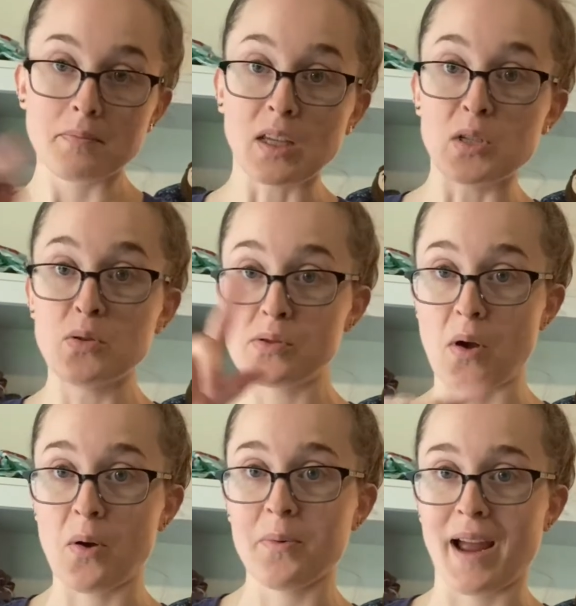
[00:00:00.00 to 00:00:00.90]
you
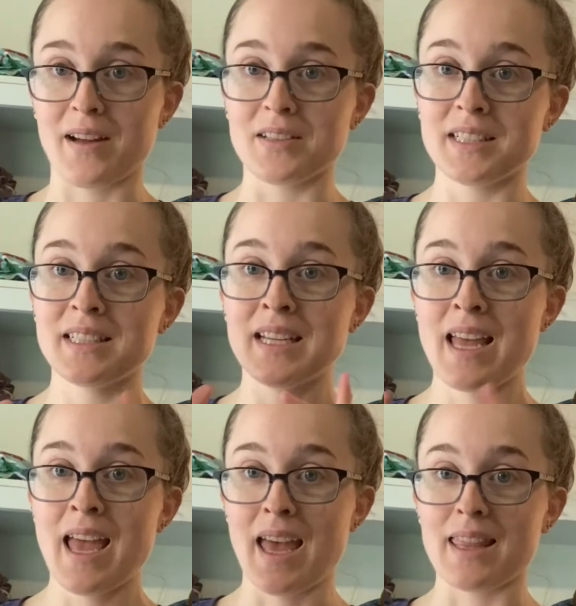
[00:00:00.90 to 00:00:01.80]
sew around,
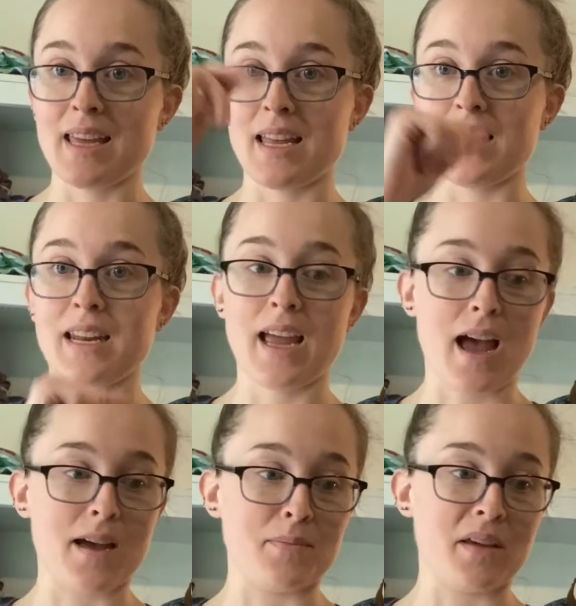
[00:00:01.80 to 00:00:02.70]
and then
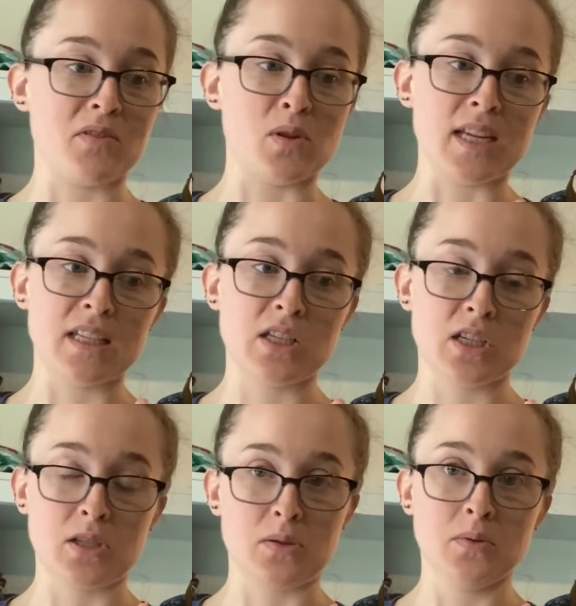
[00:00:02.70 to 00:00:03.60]
if you need
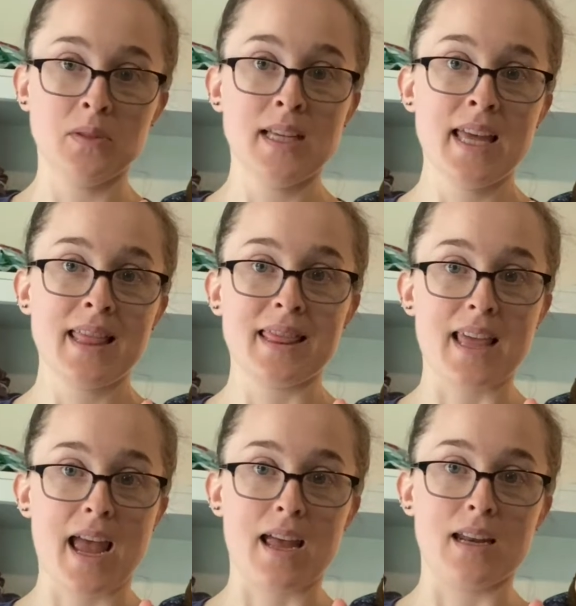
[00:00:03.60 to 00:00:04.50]
to,
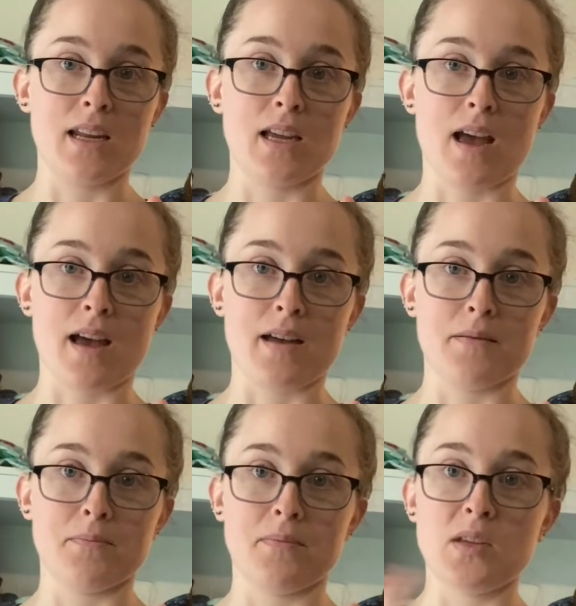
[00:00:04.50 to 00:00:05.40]
then
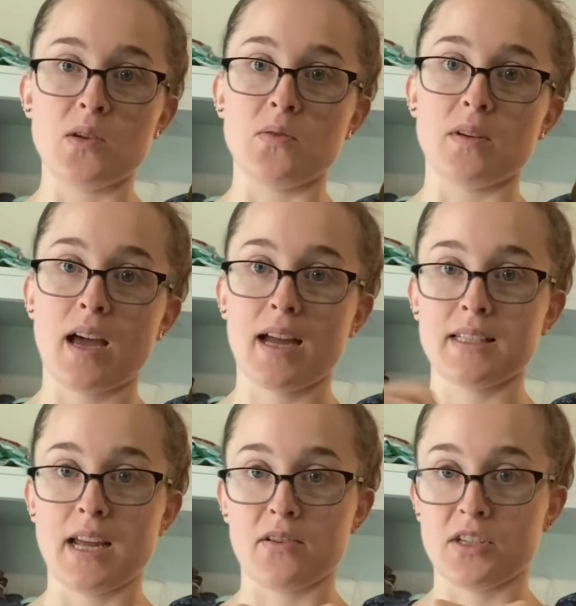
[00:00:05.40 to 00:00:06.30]
you cut
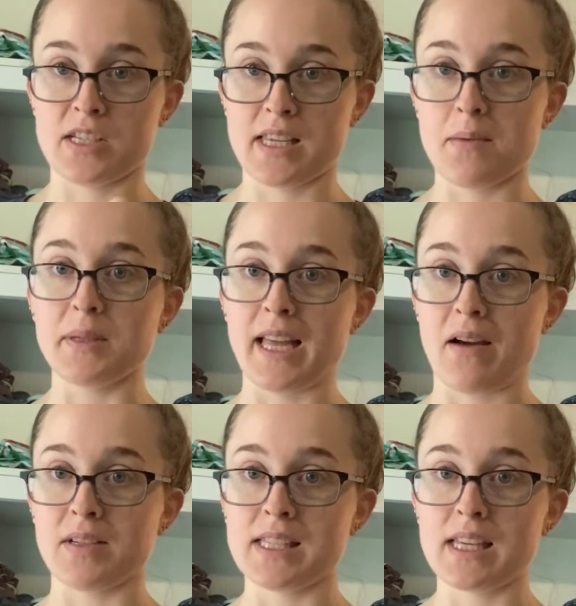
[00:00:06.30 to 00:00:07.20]
down your seam
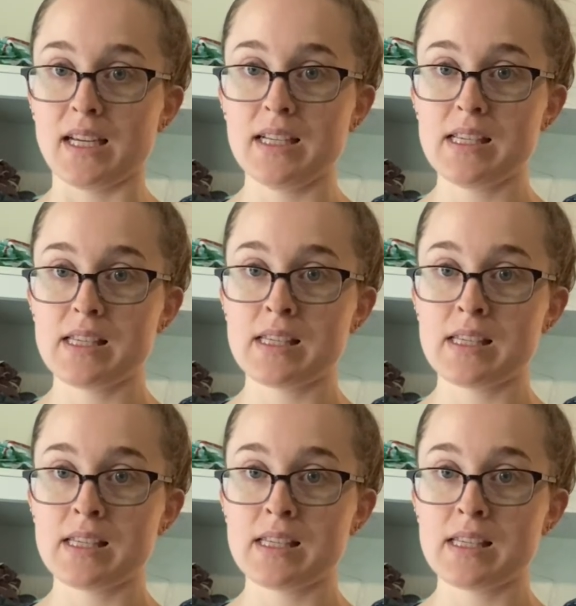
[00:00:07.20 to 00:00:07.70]
allowances,